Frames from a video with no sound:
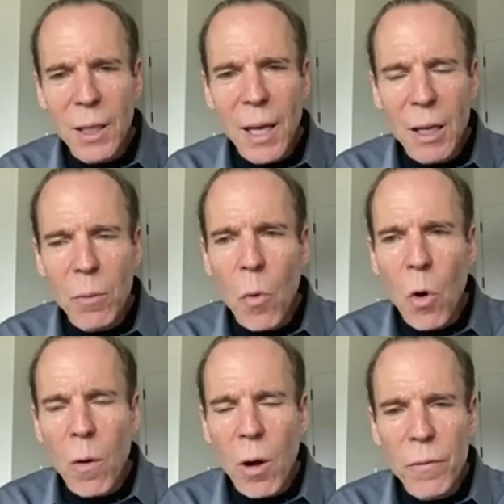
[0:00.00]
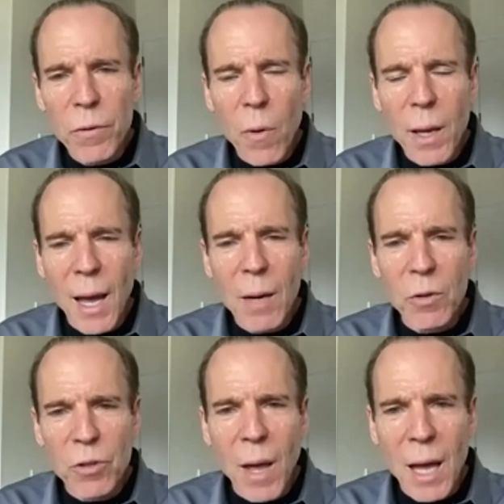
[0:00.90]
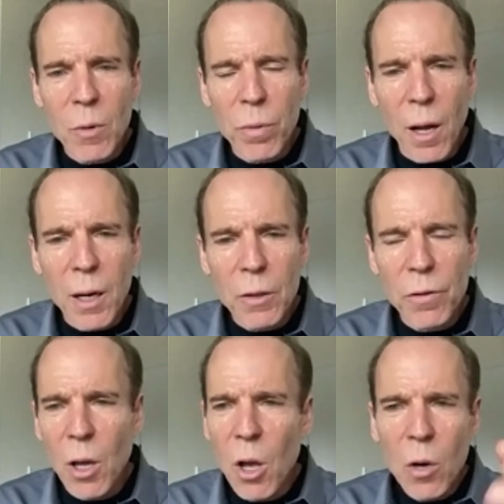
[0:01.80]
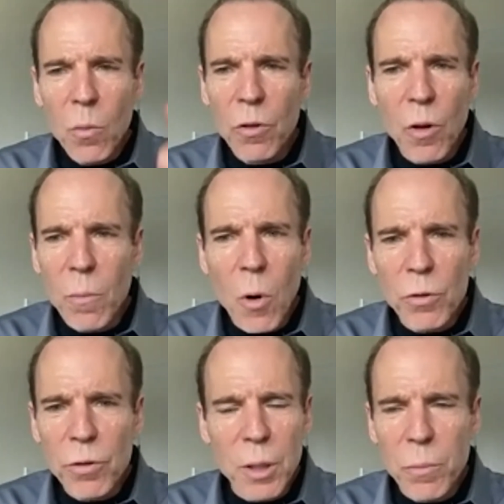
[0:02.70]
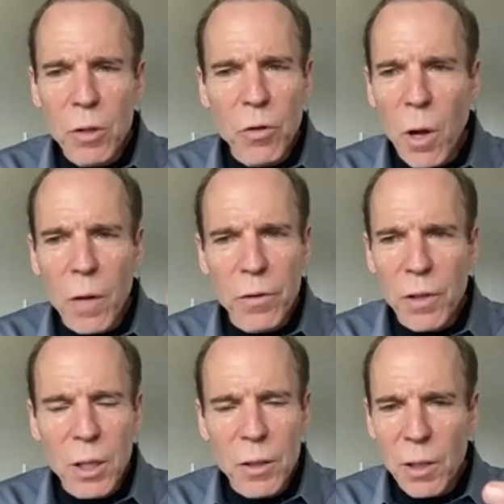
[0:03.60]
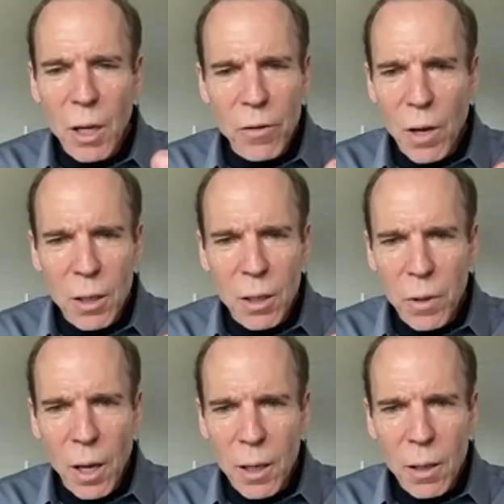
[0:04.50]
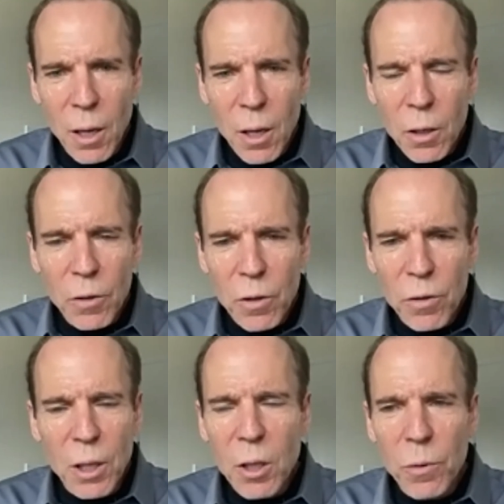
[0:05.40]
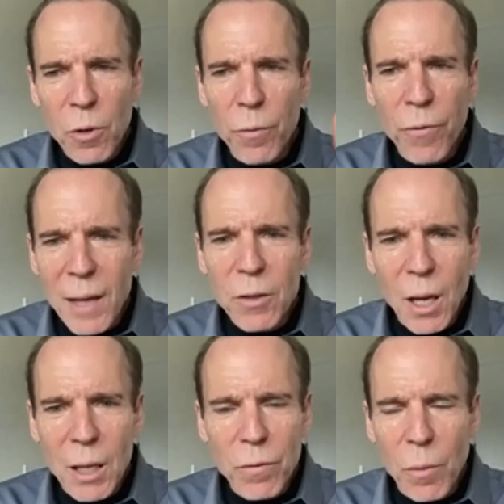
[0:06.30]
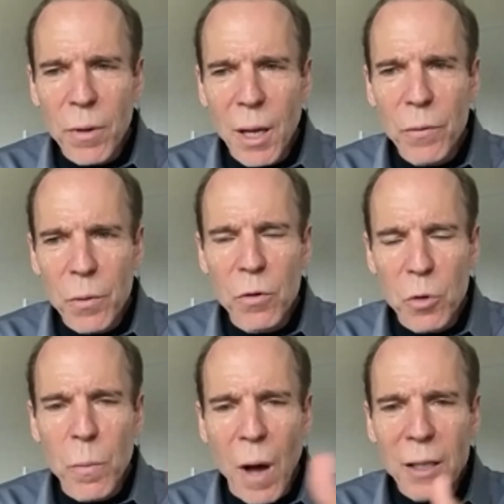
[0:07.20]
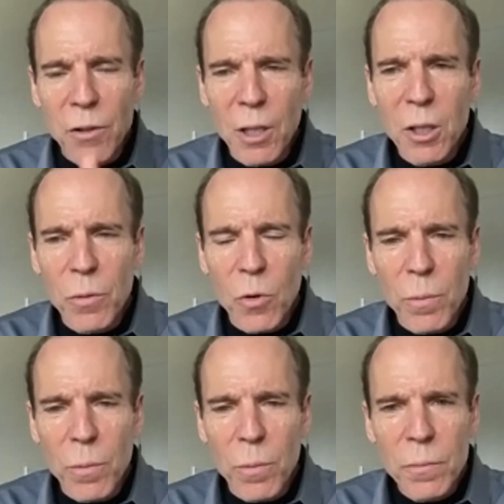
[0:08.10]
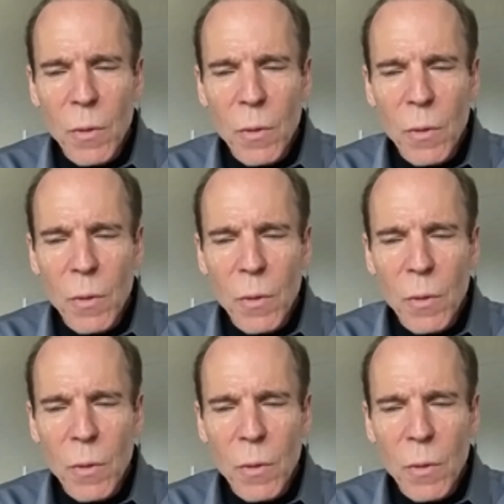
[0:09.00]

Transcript: getting more of if you ate some animal products, which are mostly B twelve, zinc, and D H A and E P A, because the zinc phytates from plant foods do bind zinc absorption.